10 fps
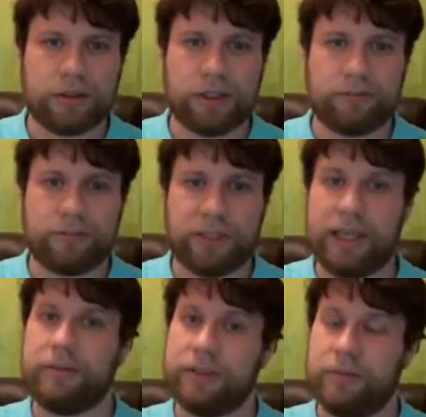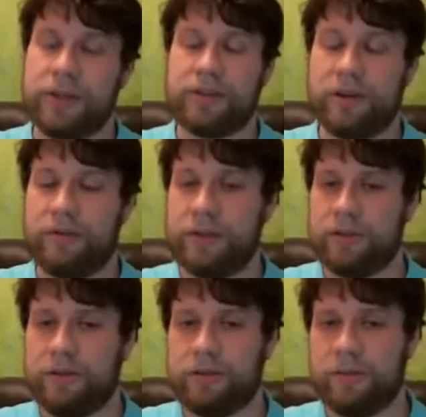Yeah. So that was the big start of
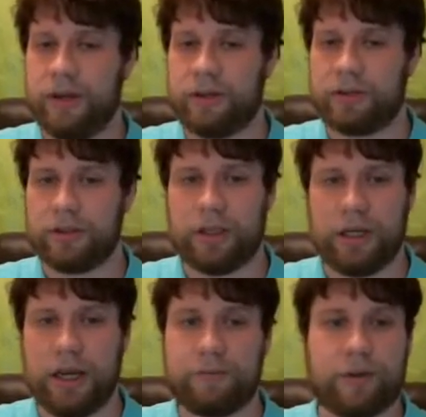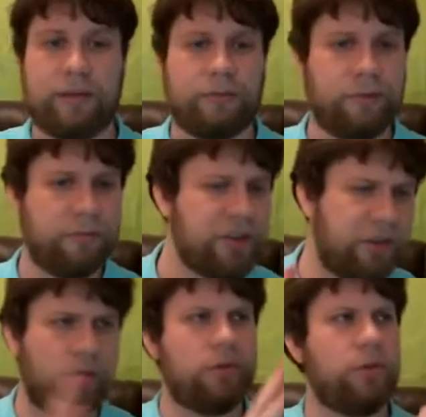this huge adventure. Uh, I've traveled from
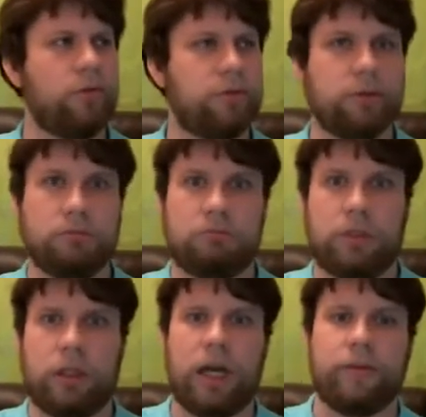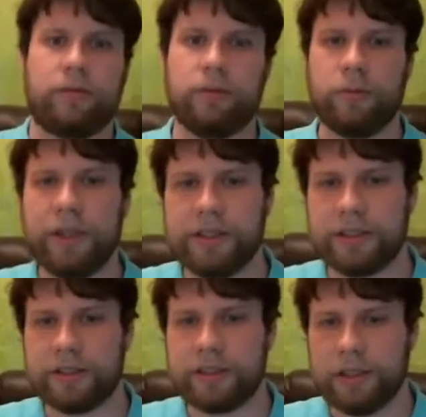Stonehold to a lot of cool
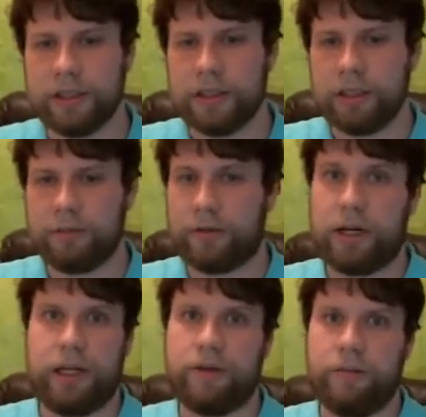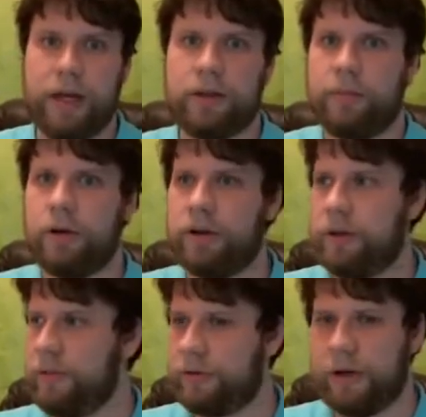places before I even met the party
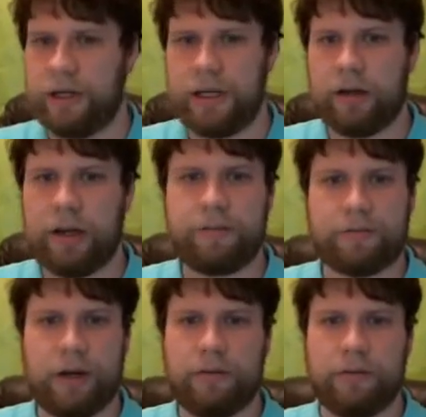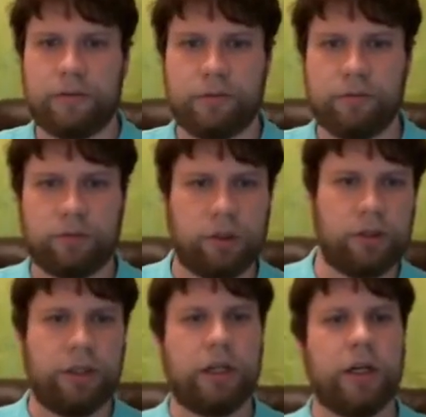I'm with right now. I've traveled through
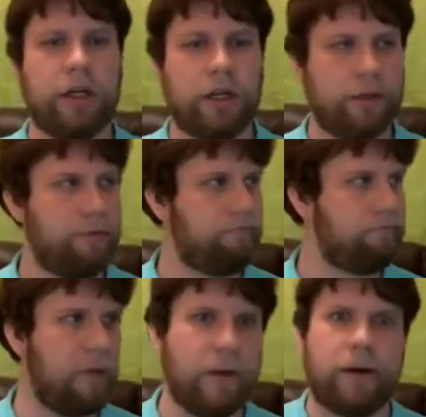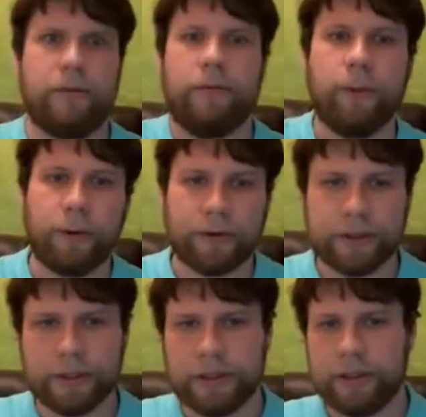Collier and the Very
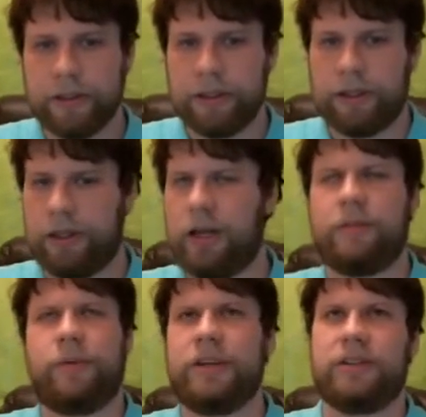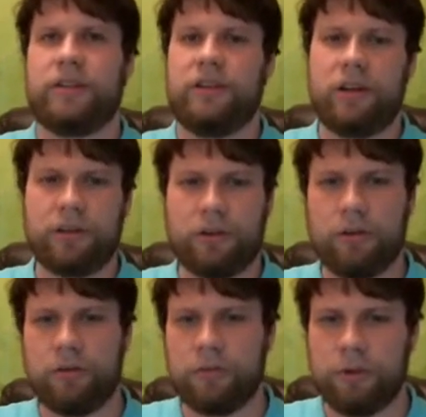Fort, a lot of places along the
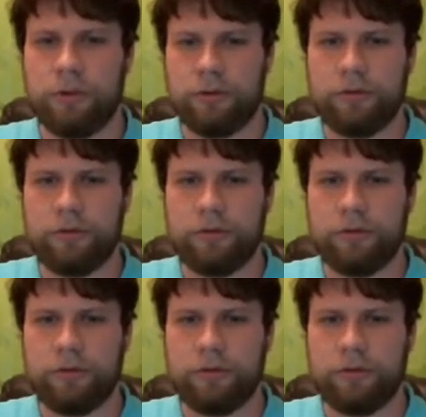Golden Road.